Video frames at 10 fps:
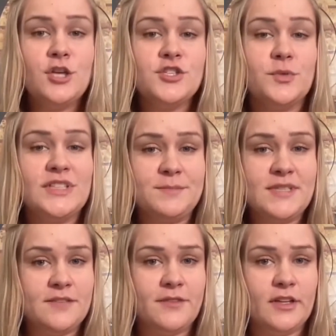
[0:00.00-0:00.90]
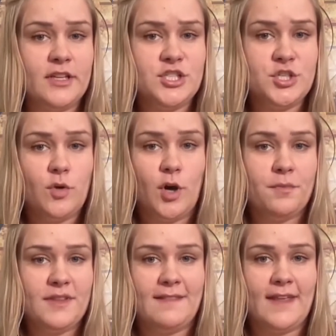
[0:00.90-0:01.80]
So what specifically do you
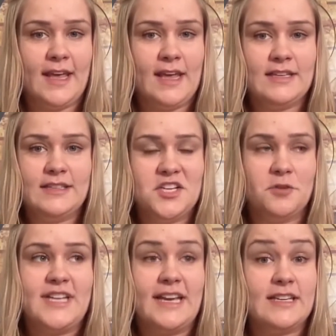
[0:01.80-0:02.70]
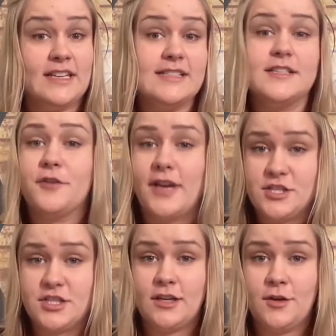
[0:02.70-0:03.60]
hope that they, take into
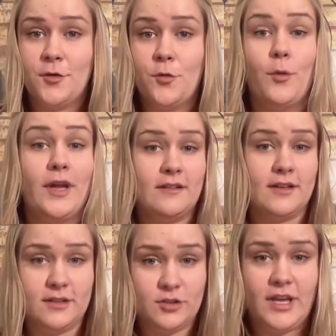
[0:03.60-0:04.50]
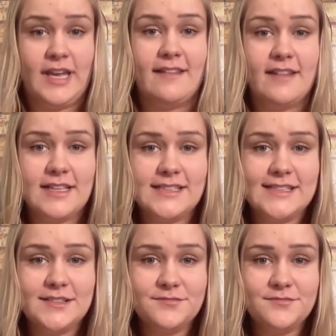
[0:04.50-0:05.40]
consideration when looking at
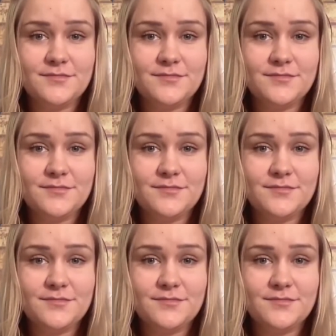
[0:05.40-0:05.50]
this?